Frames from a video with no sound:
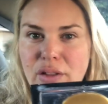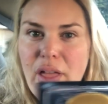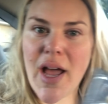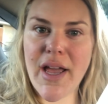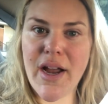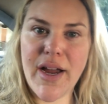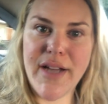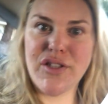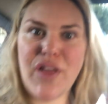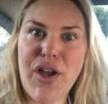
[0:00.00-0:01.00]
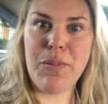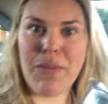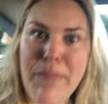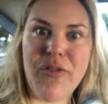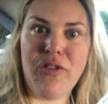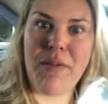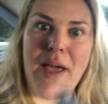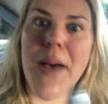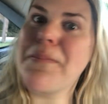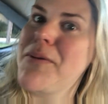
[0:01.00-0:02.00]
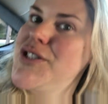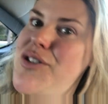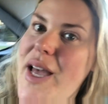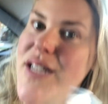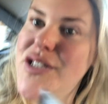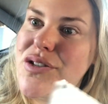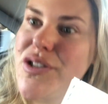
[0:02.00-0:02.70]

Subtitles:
under the eye area so that you're prepped for makeup once you get to